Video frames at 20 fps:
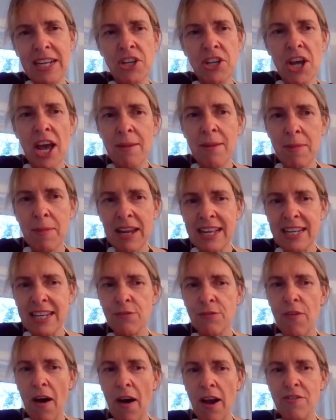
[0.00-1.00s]
10
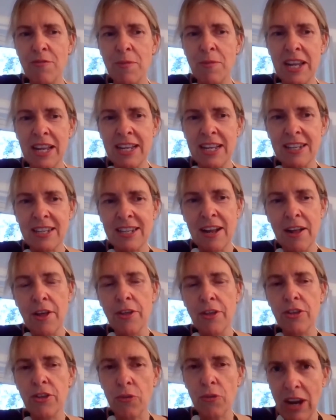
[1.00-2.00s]
minutes, 5 minutes,
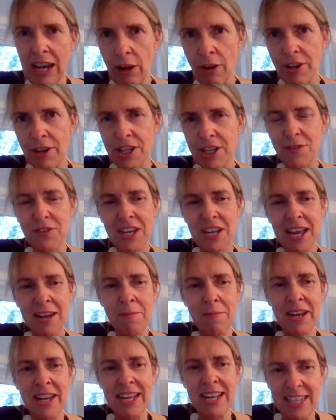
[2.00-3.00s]
3 lots of
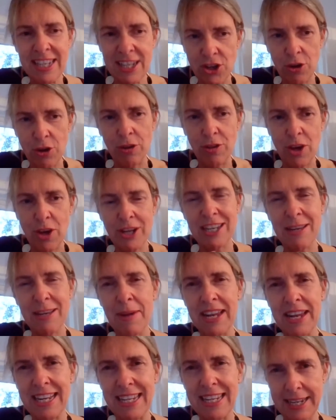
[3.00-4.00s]
10 minutes is your 30
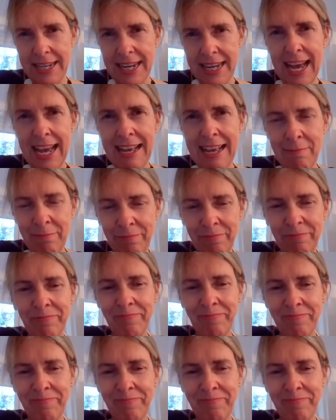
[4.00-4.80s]
minutes a day.